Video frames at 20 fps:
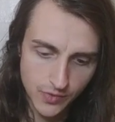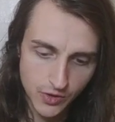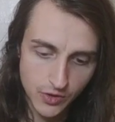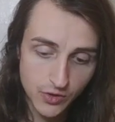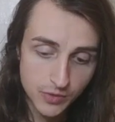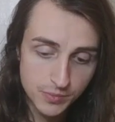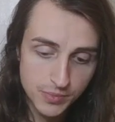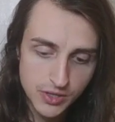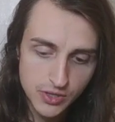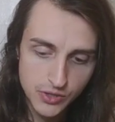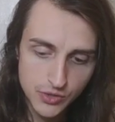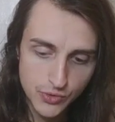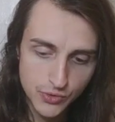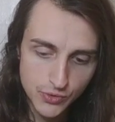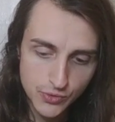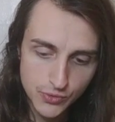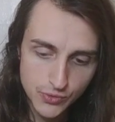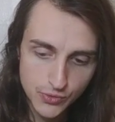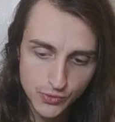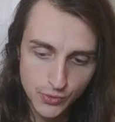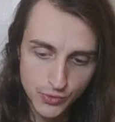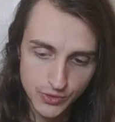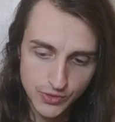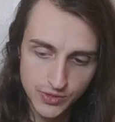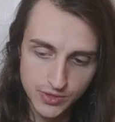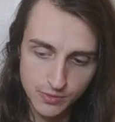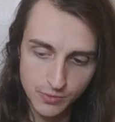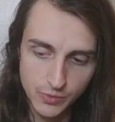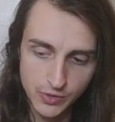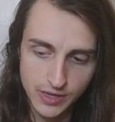Could be you or
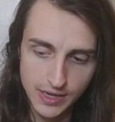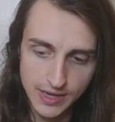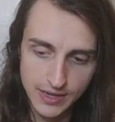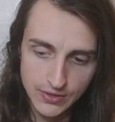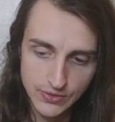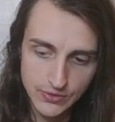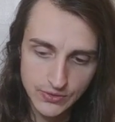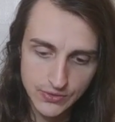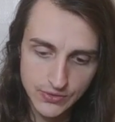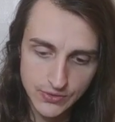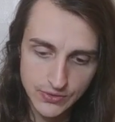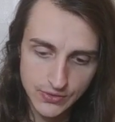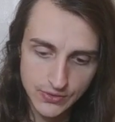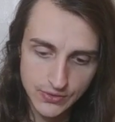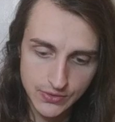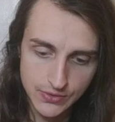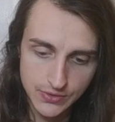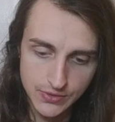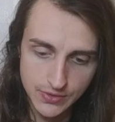someone else.